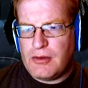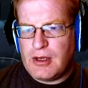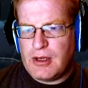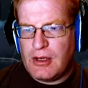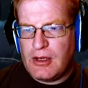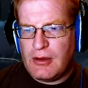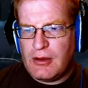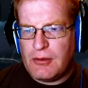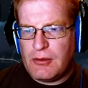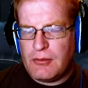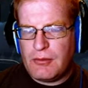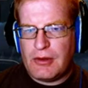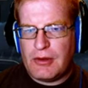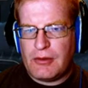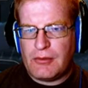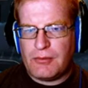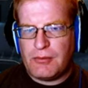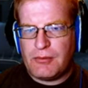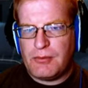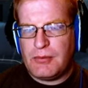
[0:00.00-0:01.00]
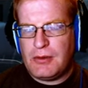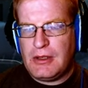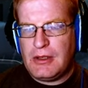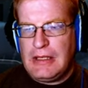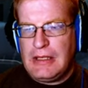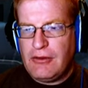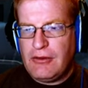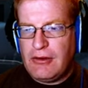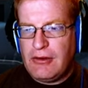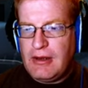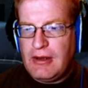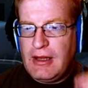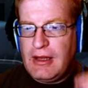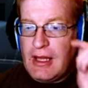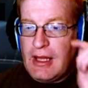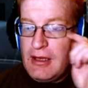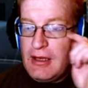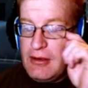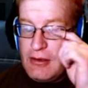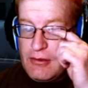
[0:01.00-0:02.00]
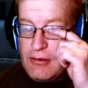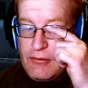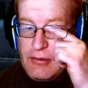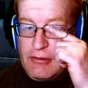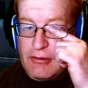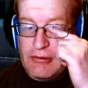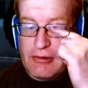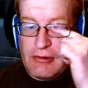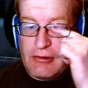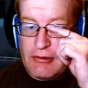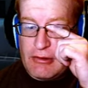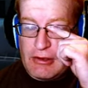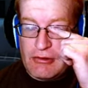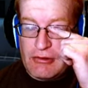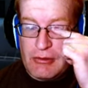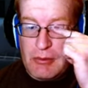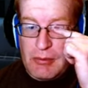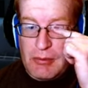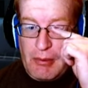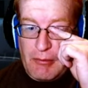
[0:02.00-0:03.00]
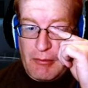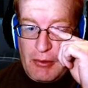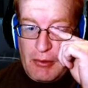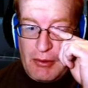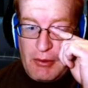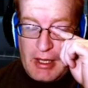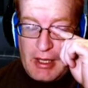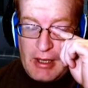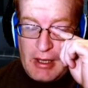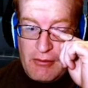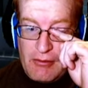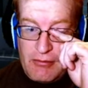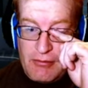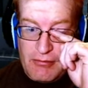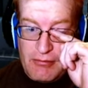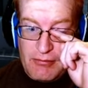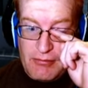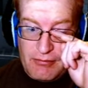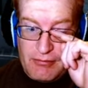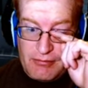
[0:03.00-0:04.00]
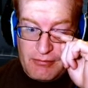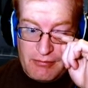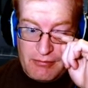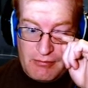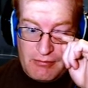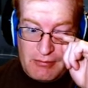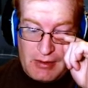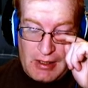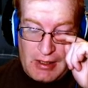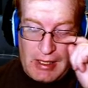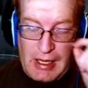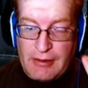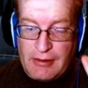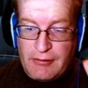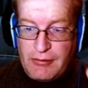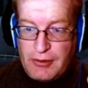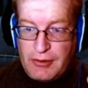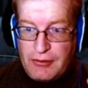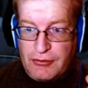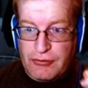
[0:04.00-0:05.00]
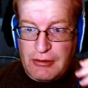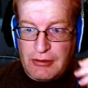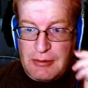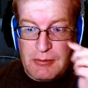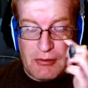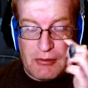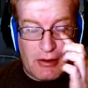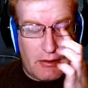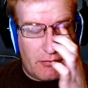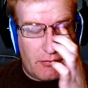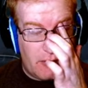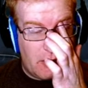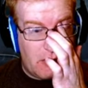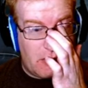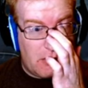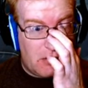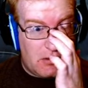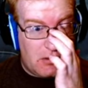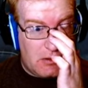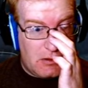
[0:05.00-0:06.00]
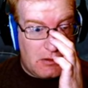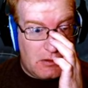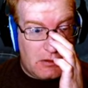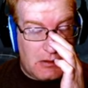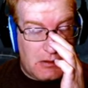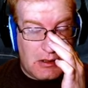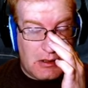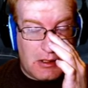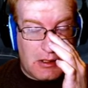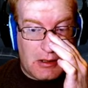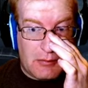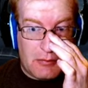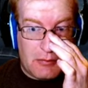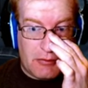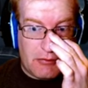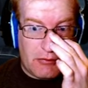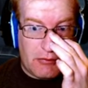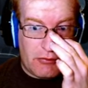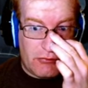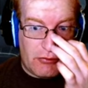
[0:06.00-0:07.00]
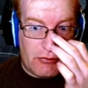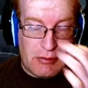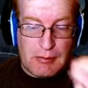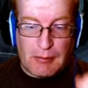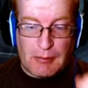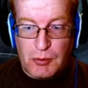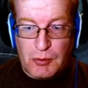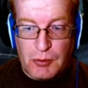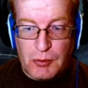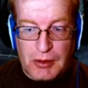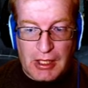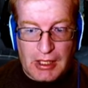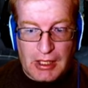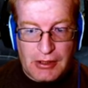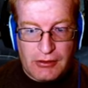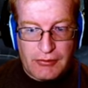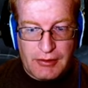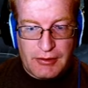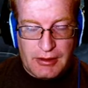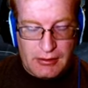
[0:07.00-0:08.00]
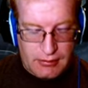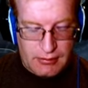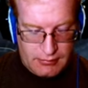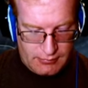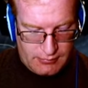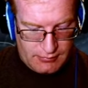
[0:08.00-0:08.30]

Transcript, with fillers: Uh, we are... nearing the end of this series. Actually, we probably only have a handful of streams left. Um, this is stream number one hundred.